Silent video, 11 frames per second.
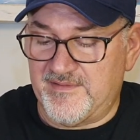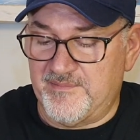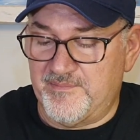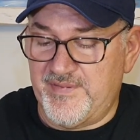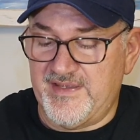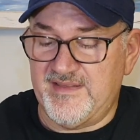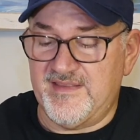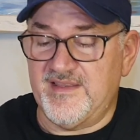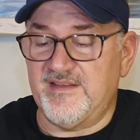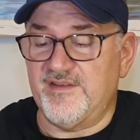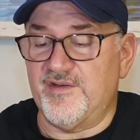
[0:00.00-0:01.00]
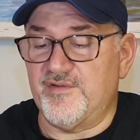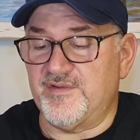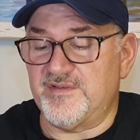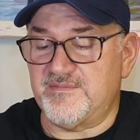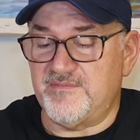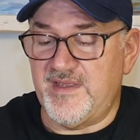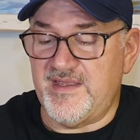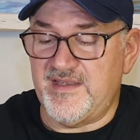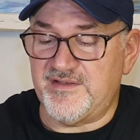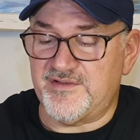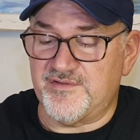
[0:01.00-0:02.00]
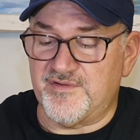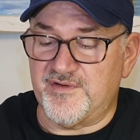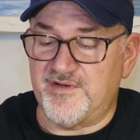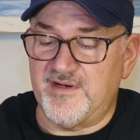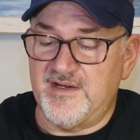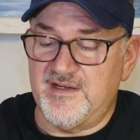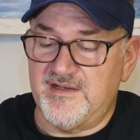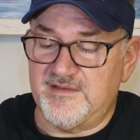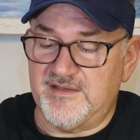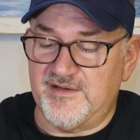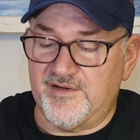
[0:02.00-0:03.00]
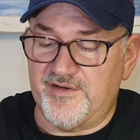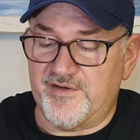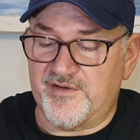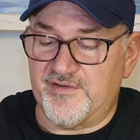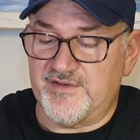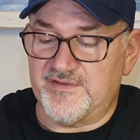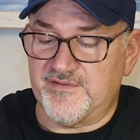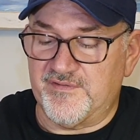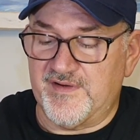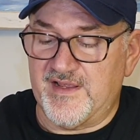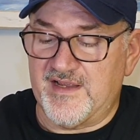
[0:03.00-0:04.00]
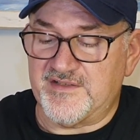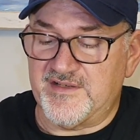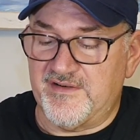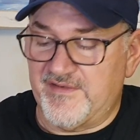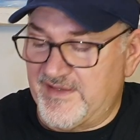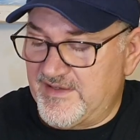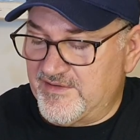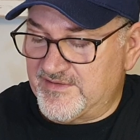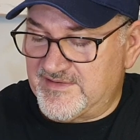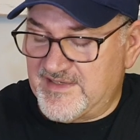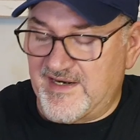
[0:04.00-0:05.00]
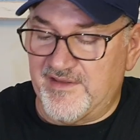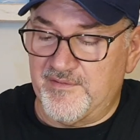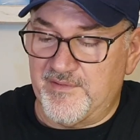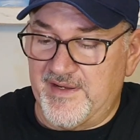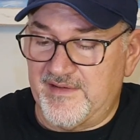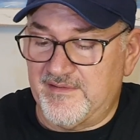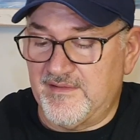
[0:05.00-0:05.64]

The big thing though is make sure that all your crystal flash and everything else is out of the way.